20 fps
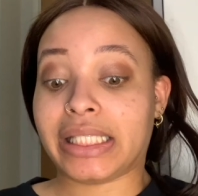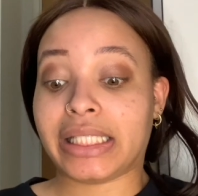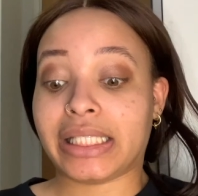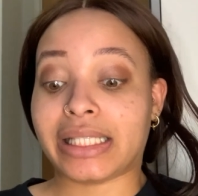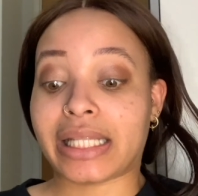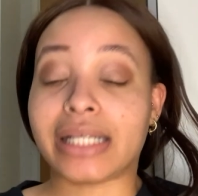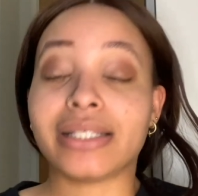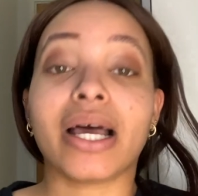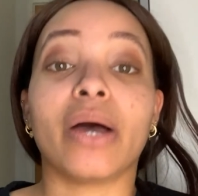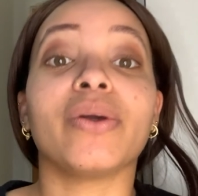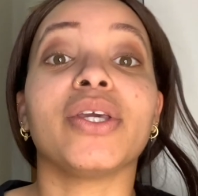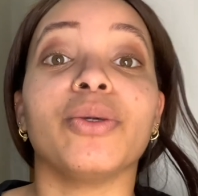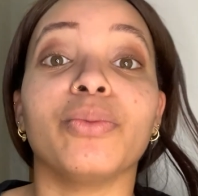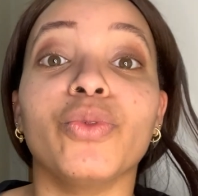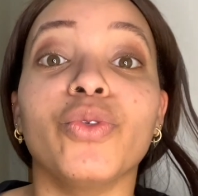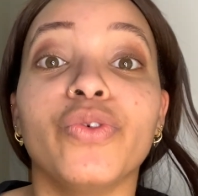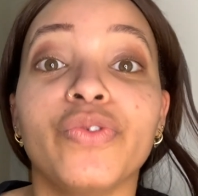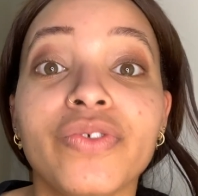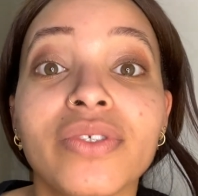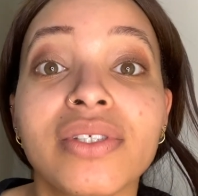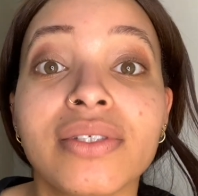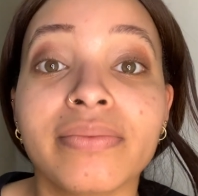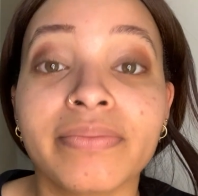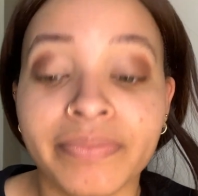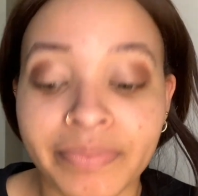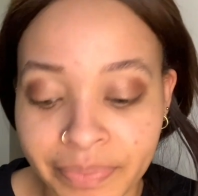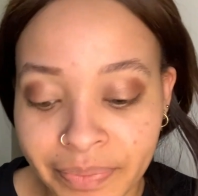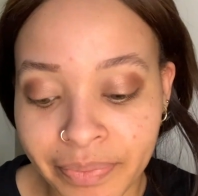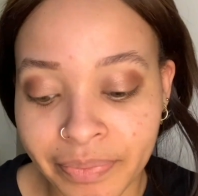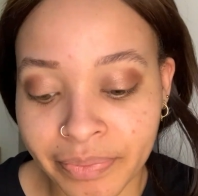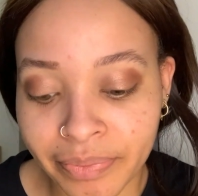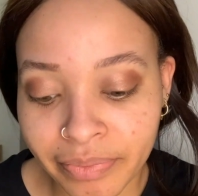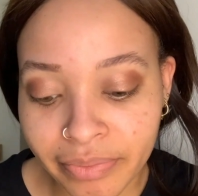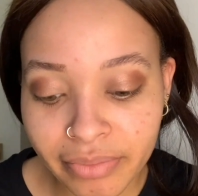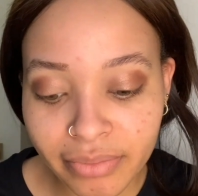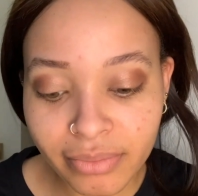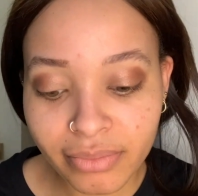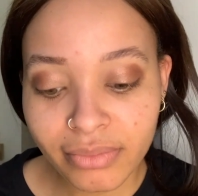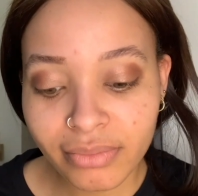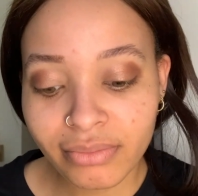That's how he moves.
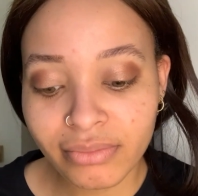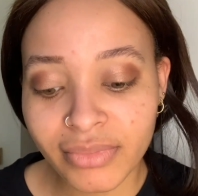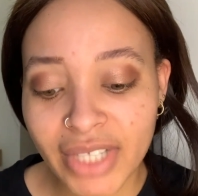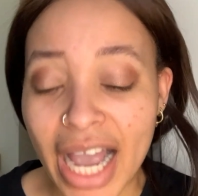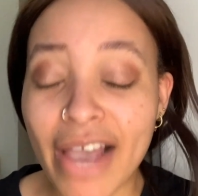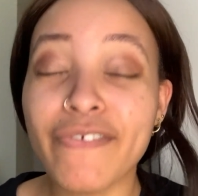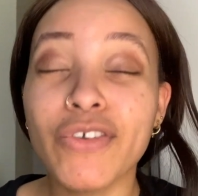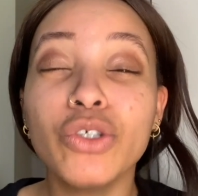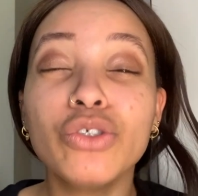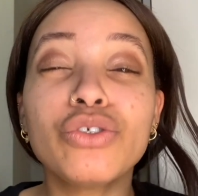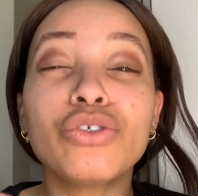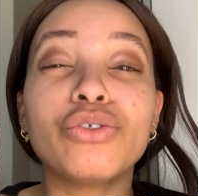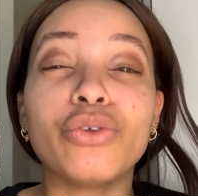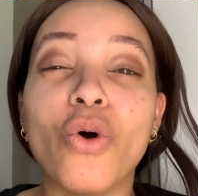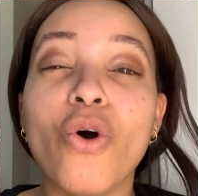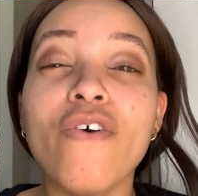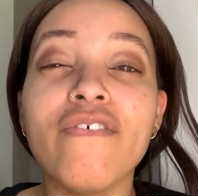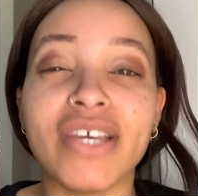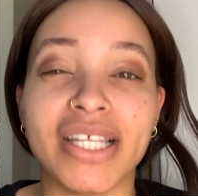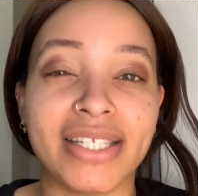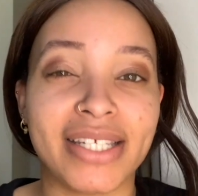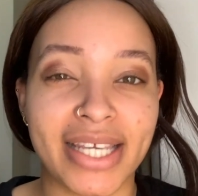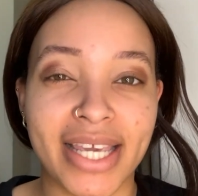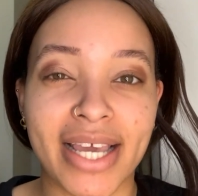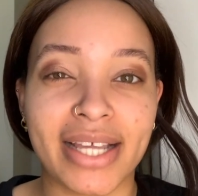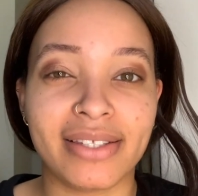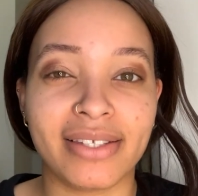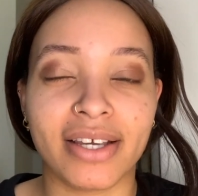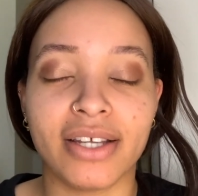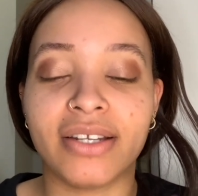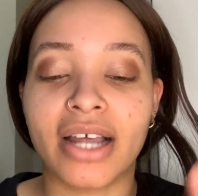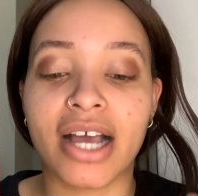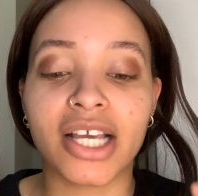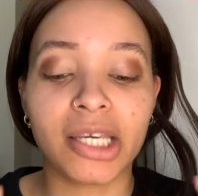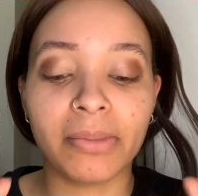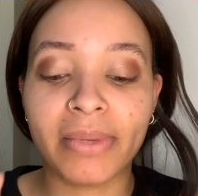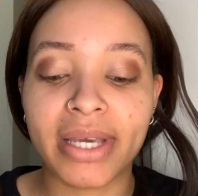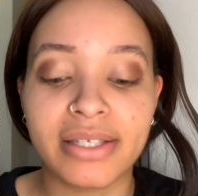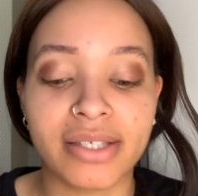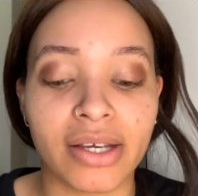I feel so vindicated.
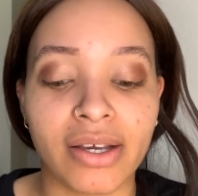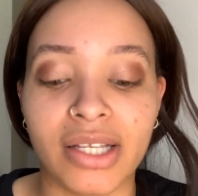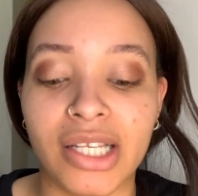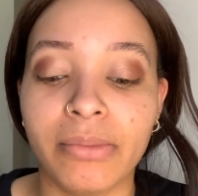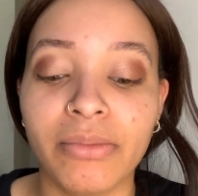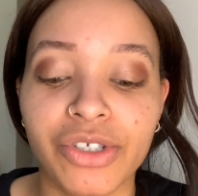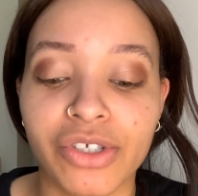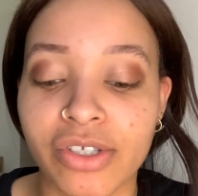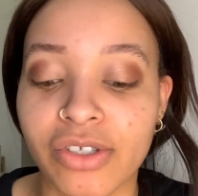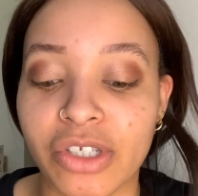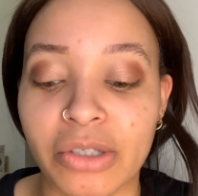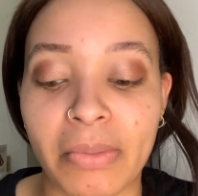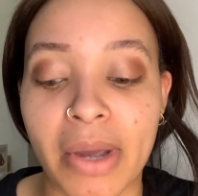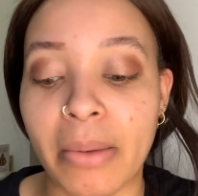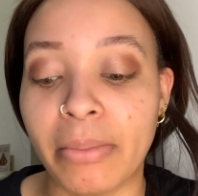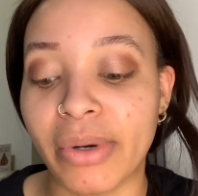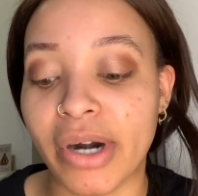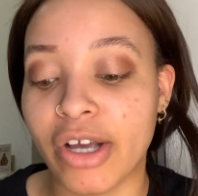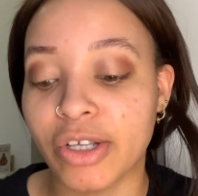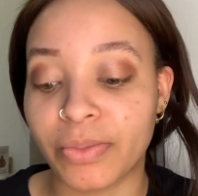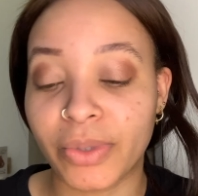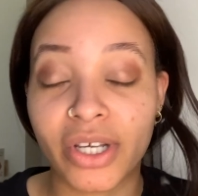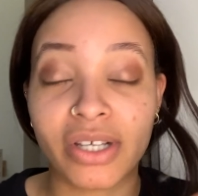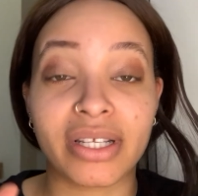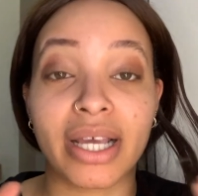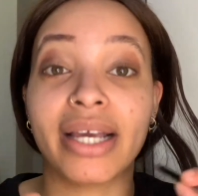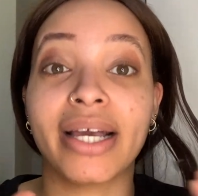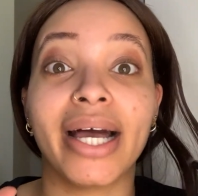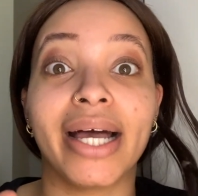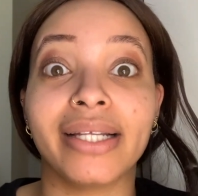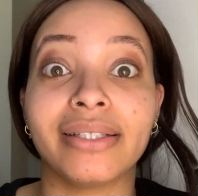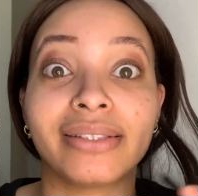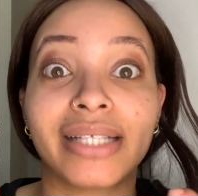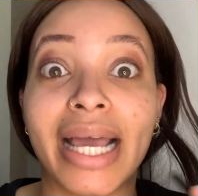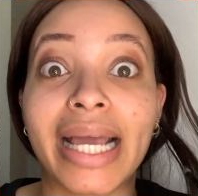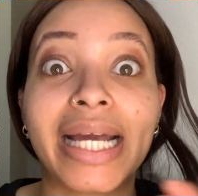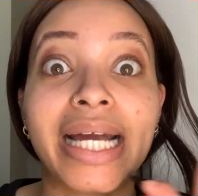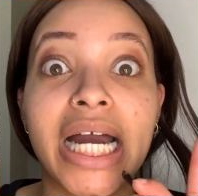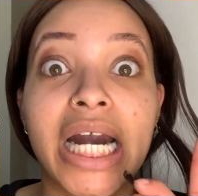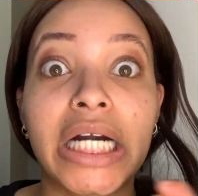Give me a second, let me just do my brows because I
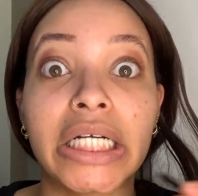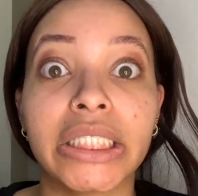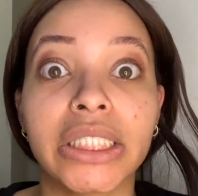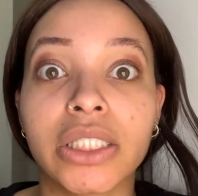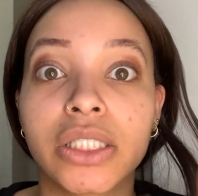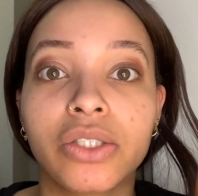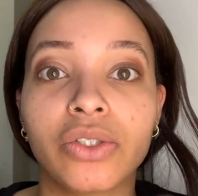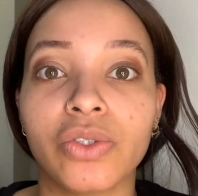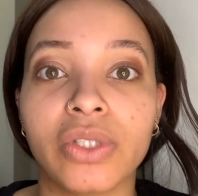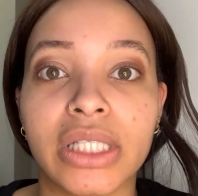can't do